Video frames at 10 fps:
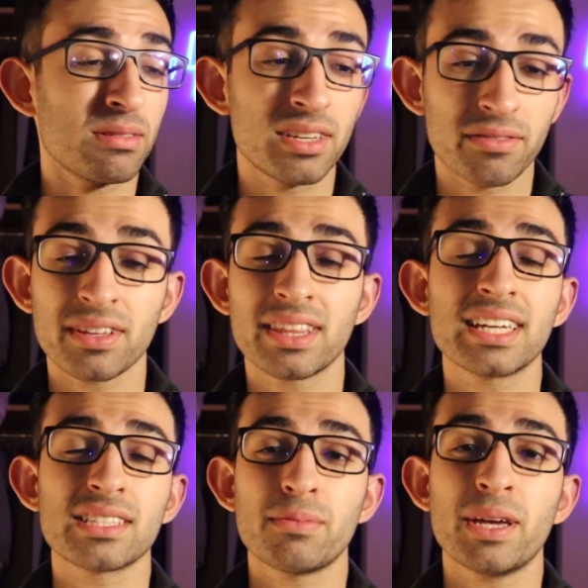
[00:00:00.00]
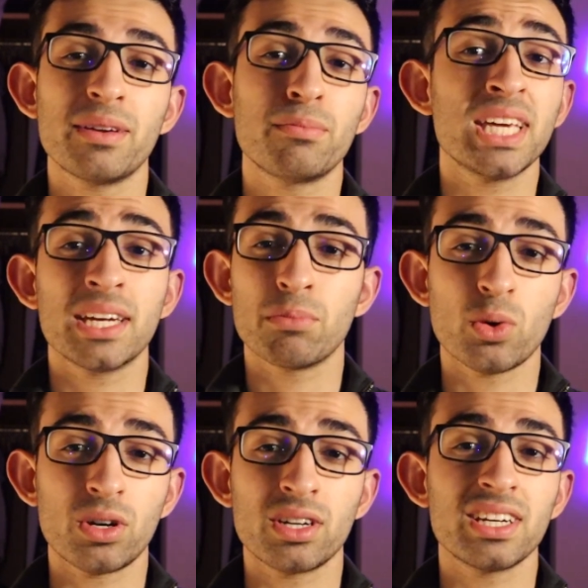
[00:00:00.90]
different things may be
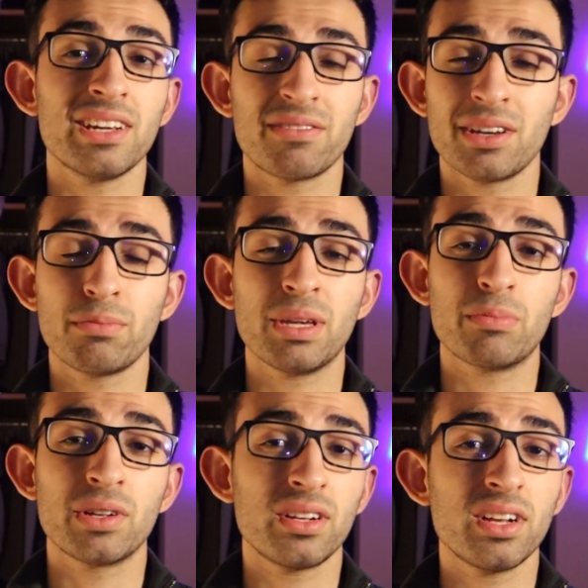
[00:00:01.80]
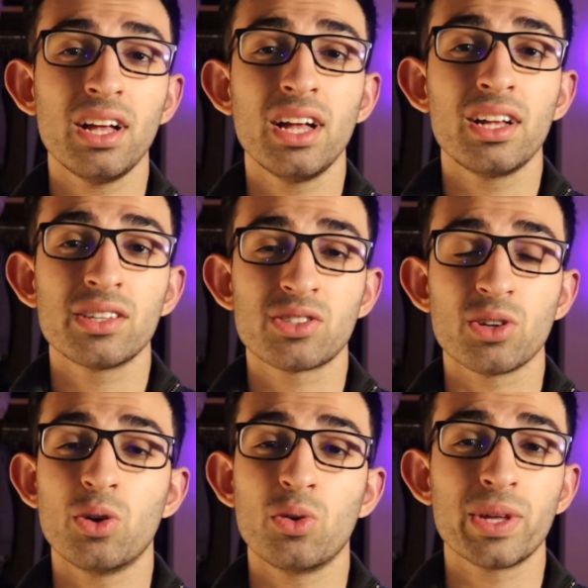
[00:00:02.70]
important to different people.
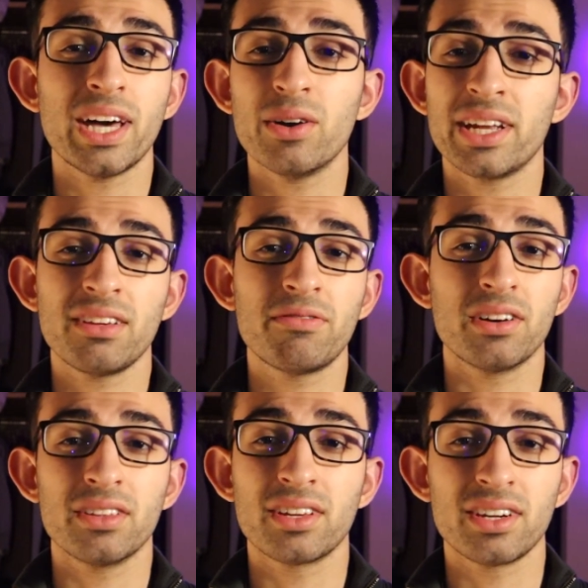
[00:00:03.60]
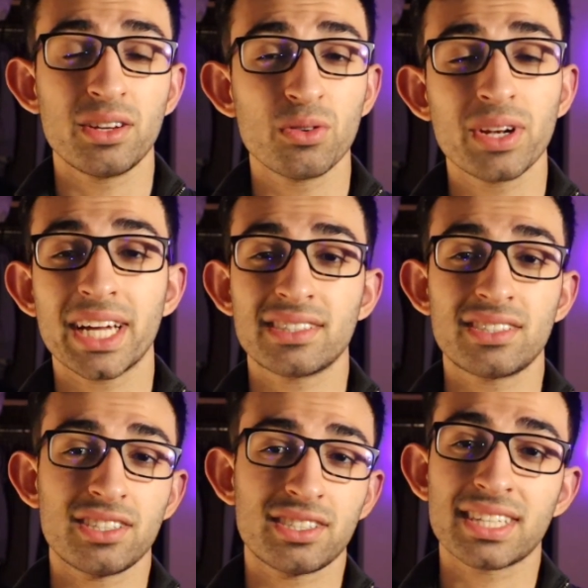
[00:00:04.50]
So without any further ado,
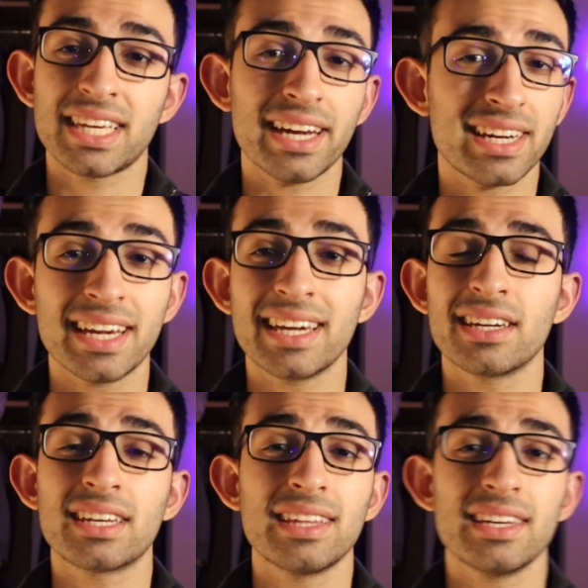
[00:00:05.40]
let's just get right into